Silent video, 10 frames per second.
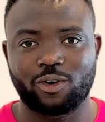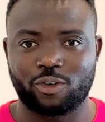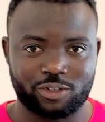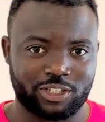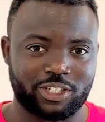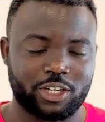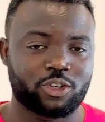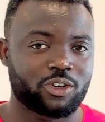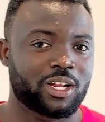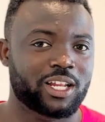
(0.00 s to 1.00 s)

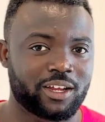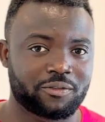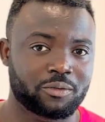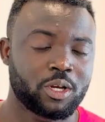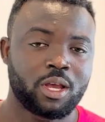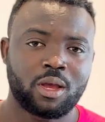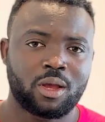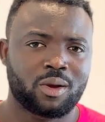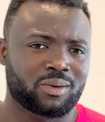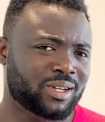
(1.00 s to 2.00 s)
organizational level.
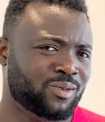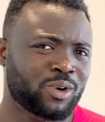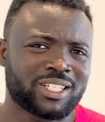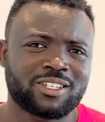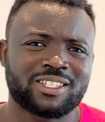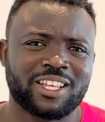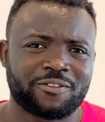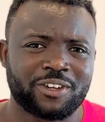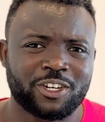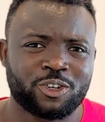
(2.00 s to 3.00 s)
Then what is
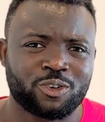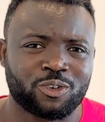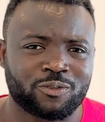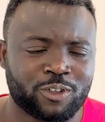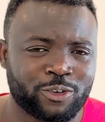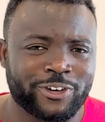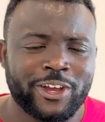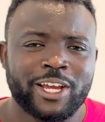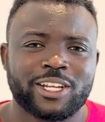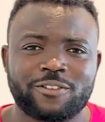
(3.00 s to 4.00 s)
definition of done?
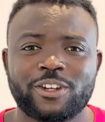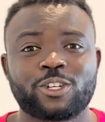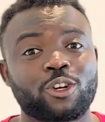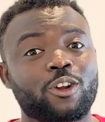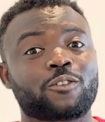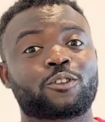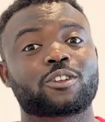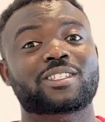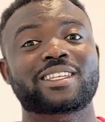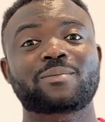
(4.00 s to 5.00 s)
Definition of done
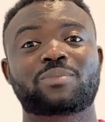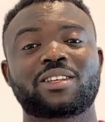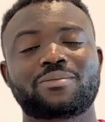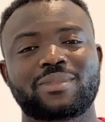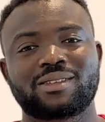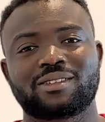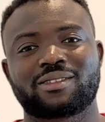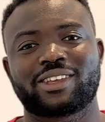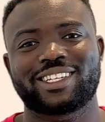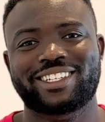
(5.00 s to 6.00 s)
simply means
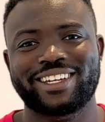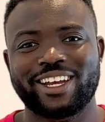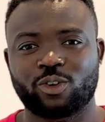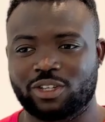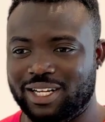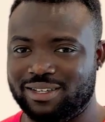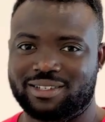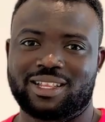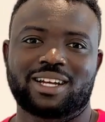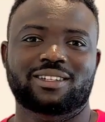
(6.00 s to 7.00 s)
a shared
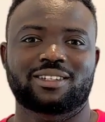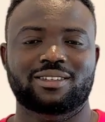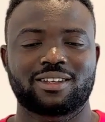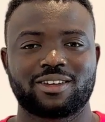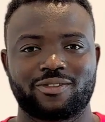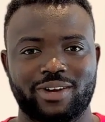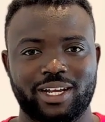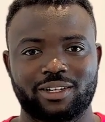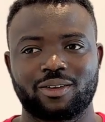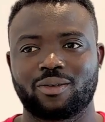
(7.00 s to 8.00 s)
understanding,
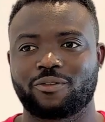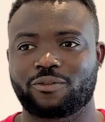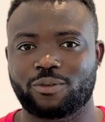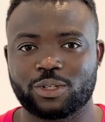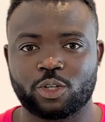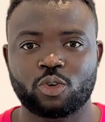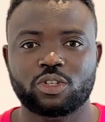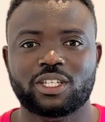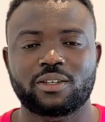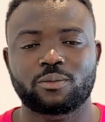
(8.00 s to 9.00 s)
right, for the whole
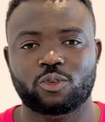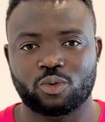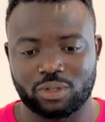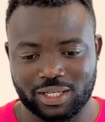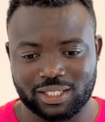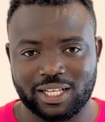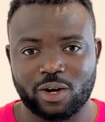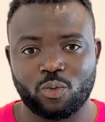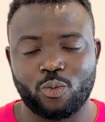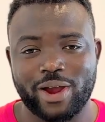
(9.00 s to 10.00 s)
team to
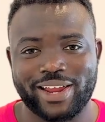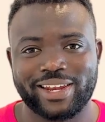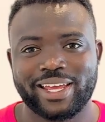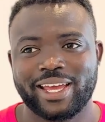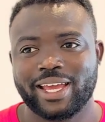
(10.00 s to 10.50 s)
understand when